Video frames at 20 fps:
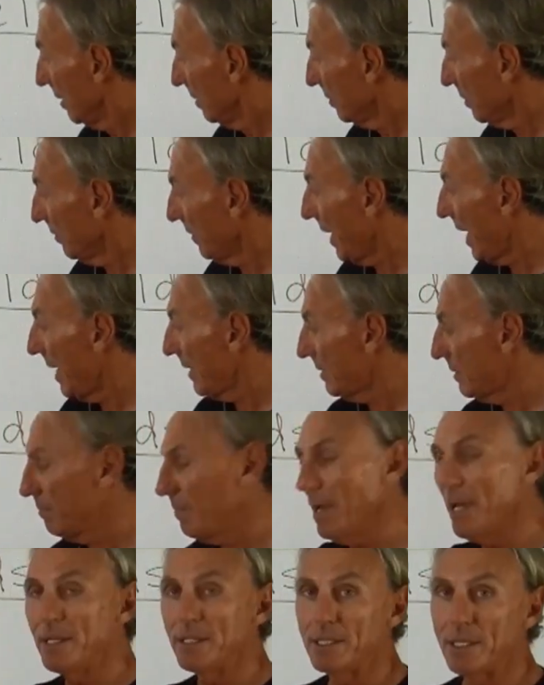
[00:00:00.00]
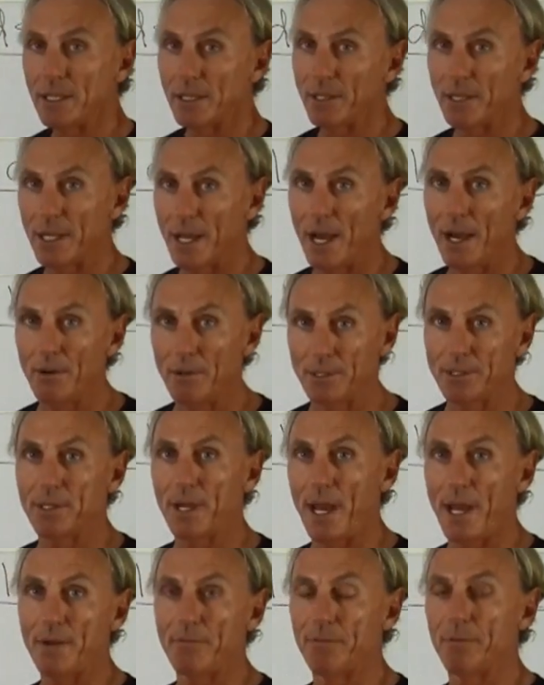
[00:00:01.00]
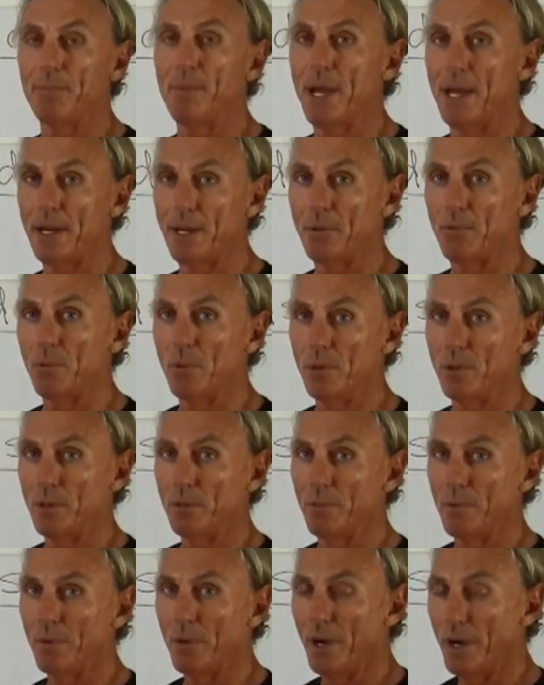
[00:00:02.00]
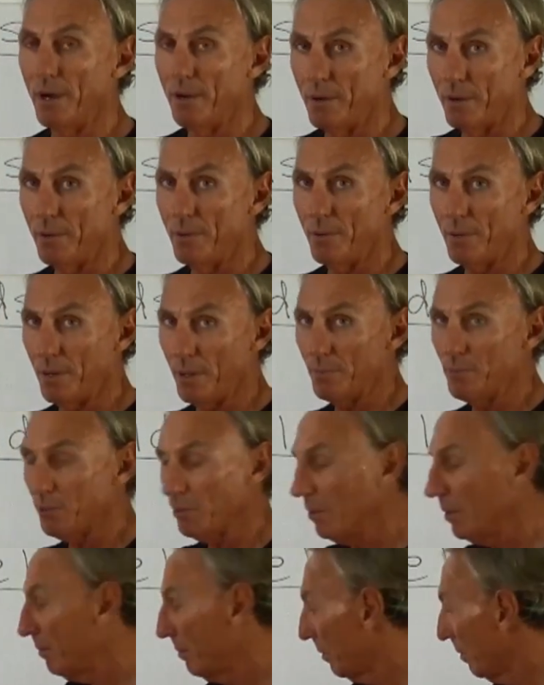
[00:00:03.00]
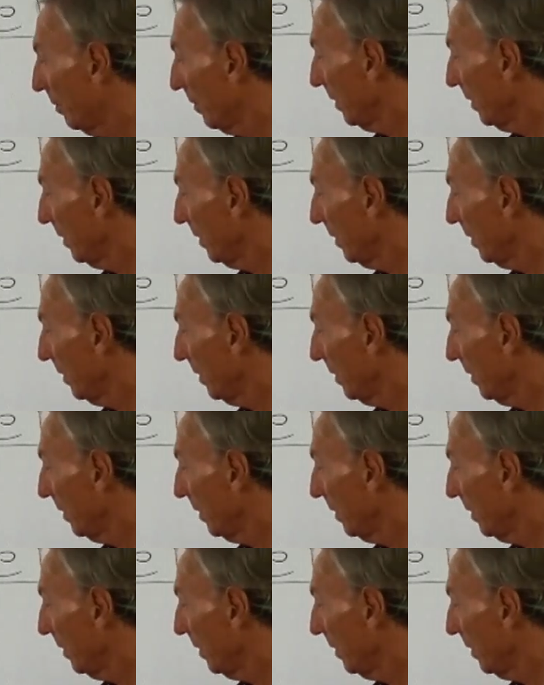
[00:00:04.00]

So that's basically how a diaphragmatic wor uh, absorber